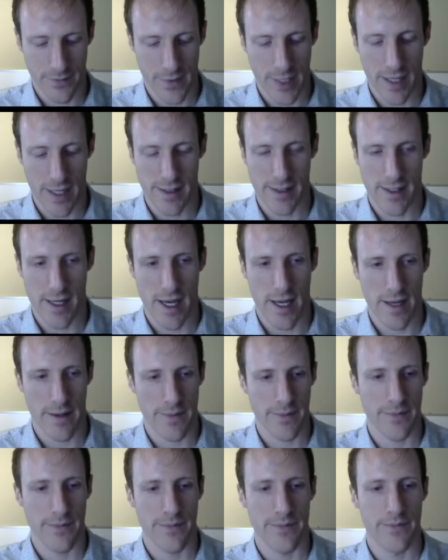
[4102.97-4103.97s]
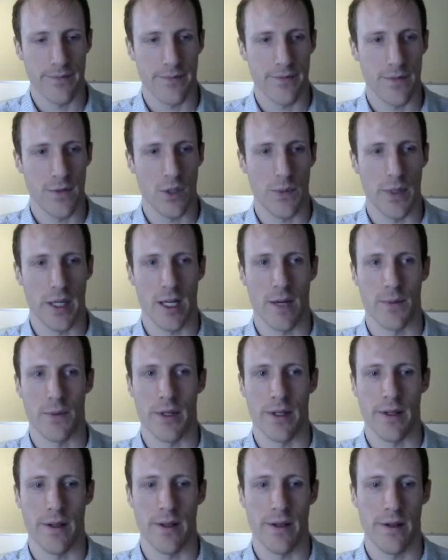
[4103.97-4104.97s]
Next time, you'll pick up
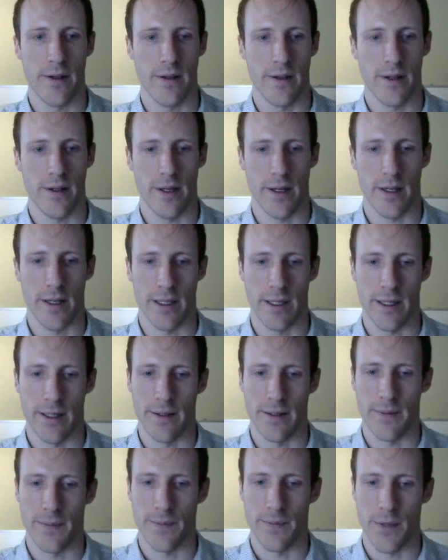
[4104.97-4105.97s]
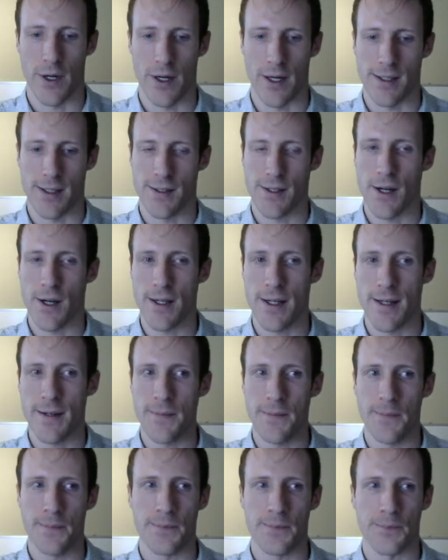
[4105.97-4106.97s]
with Marcus Darden,